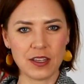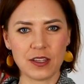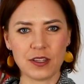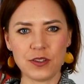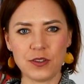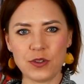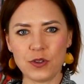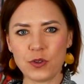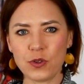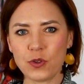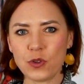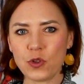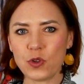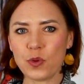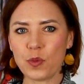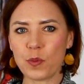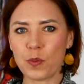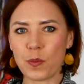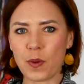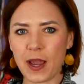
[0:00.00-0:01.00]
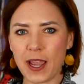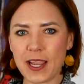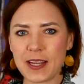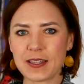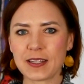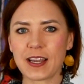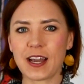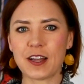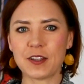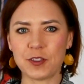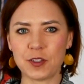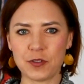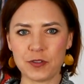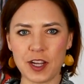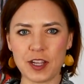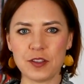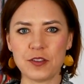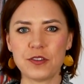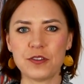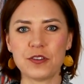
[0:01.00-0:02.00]
you might
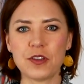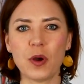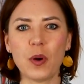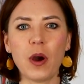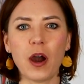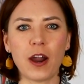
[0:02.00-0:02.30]
concentrate so